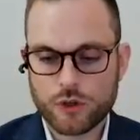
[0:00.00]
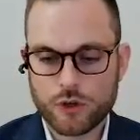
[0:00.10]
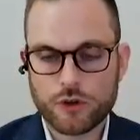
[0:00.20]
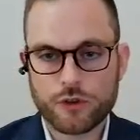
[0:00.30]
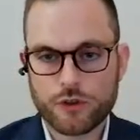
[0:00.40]

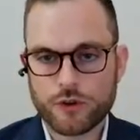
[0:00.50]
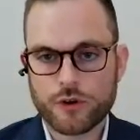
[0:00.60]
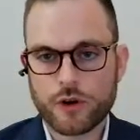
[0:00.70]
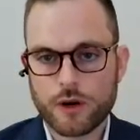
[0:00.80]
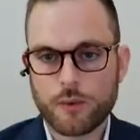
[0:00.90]

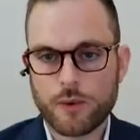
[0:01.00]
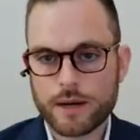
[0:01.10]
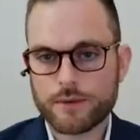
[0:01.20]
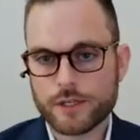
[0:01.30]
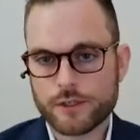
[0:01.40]
There are a
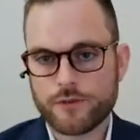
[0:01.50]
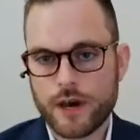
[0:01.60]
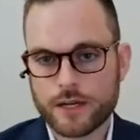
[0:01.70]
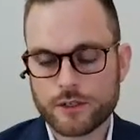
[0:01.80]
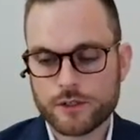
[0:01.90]
wide range of
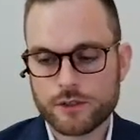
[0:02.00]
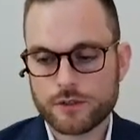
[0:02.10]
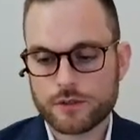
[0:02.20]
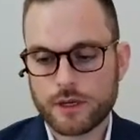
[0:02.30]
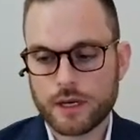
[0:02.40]

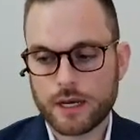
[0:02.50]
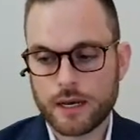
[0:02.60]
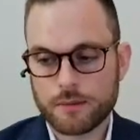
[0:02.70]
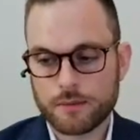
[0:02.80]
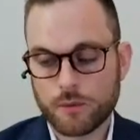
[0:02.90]
factors.
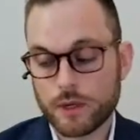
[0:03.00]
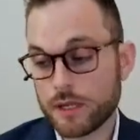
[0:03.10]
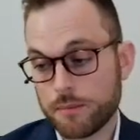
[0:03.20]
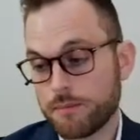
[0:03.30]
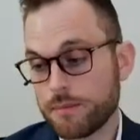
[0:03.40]
One
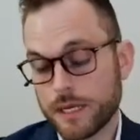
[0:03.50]
of the